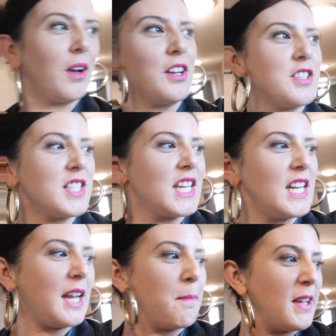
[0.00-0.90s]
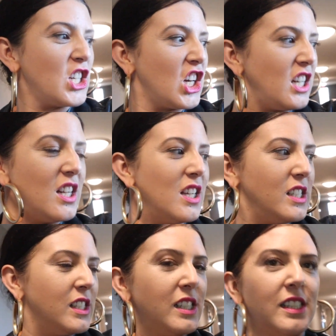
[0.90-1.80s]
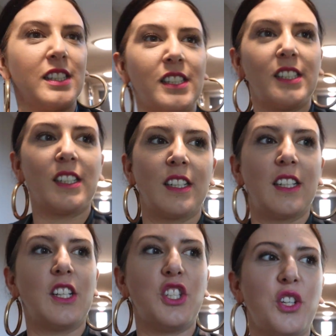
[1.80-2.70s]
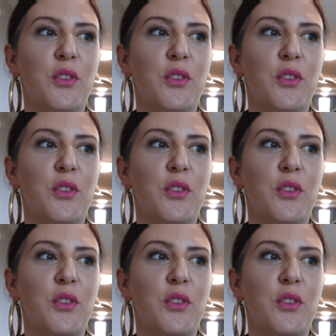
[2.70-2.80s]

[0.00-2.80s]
on a Sunday mission to